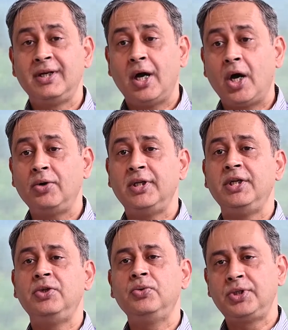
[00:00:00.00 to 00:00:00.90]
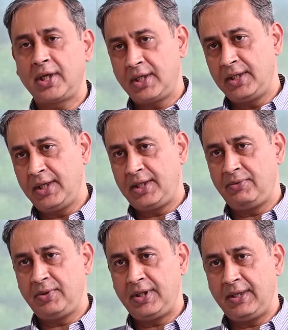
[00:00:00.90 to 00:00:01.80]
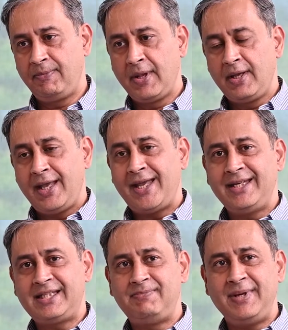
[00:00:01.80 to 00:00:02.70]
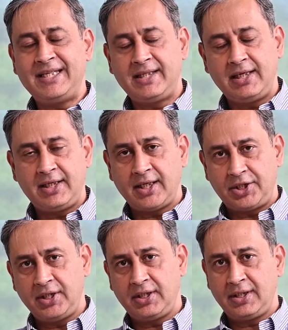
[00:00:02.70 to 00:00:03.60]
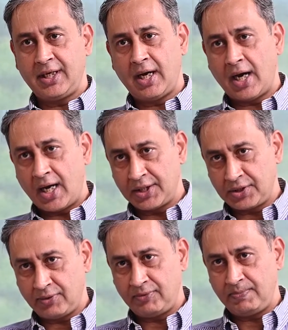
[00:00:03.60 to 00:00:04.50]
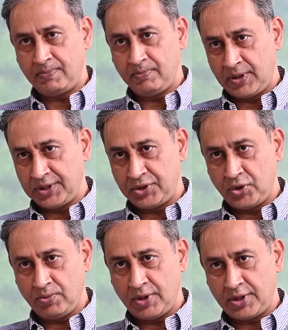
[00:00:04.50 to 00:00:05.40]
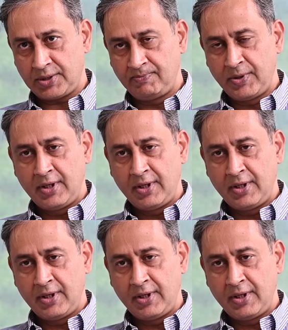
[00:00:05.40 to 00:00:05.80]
how they use our connectivity. And it's basically touching the hearts of consumers.